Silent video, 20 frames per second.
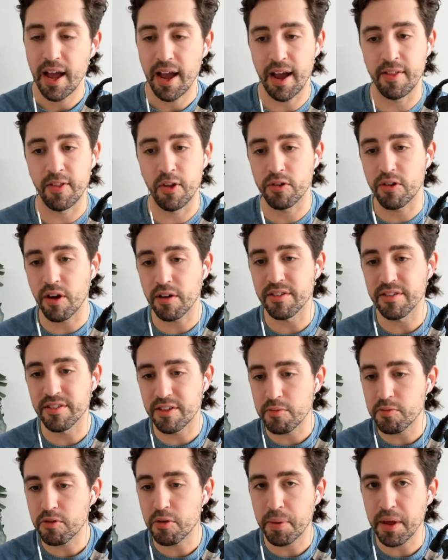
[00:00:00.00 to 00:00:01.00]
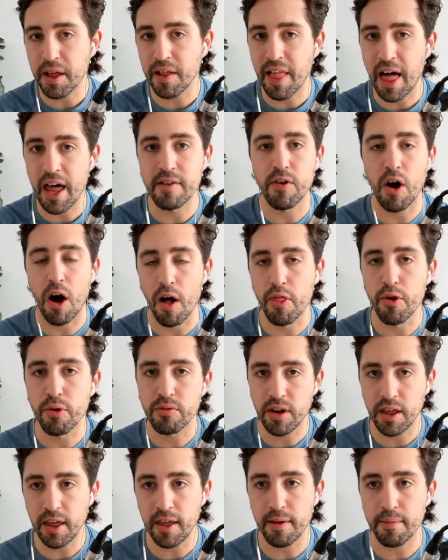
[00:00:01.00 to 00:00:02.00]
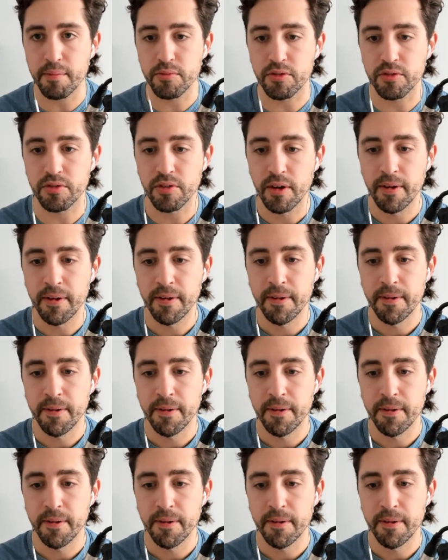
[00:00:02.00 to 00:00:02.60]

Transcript: And there doesn't seem to be a lot of other teams